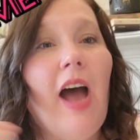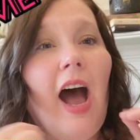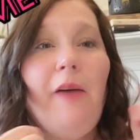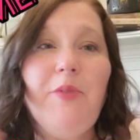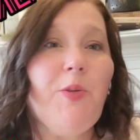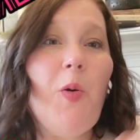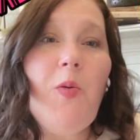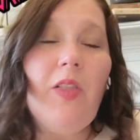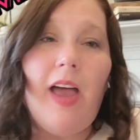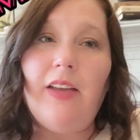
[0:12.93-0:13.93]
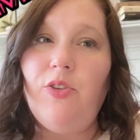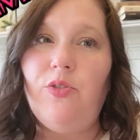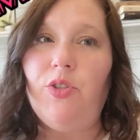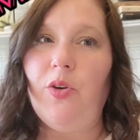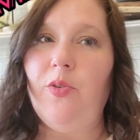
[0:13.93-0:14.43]
I'm so glad you
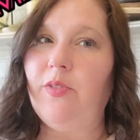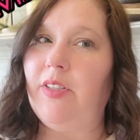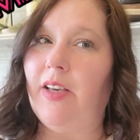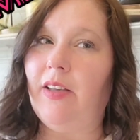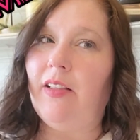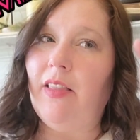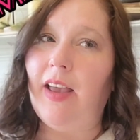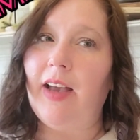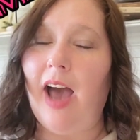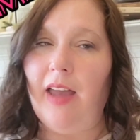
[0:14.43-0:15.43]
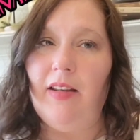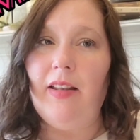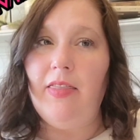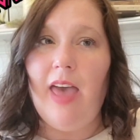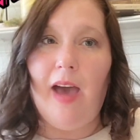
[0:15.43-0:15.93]
chose to click on
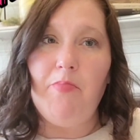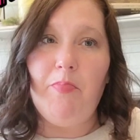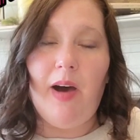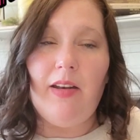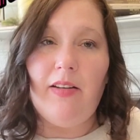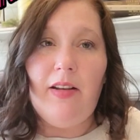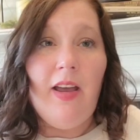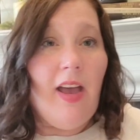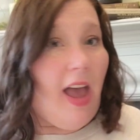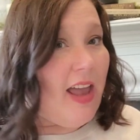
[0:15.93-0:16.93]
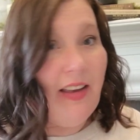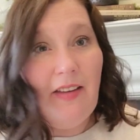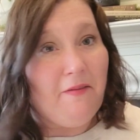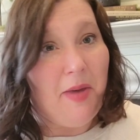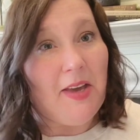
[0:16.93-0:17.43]
that button and
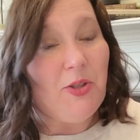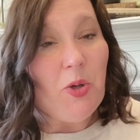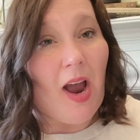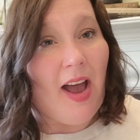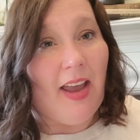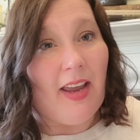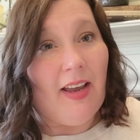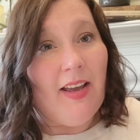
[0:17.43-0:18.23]
give me a try.